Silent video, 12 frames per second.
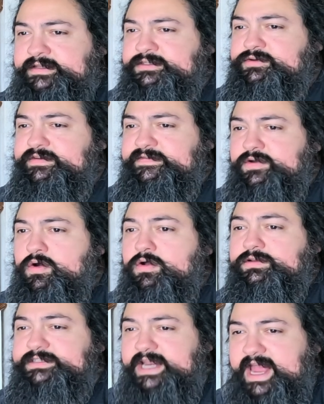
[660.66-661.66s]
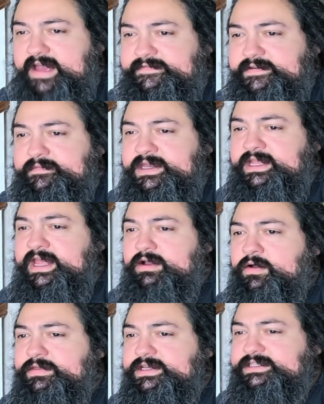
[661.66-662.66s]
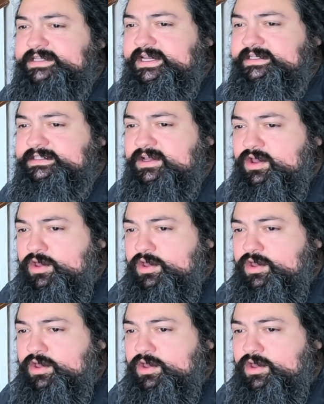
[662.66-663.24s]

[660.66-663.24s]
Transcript: sort of goals that I have to meet, like all these things,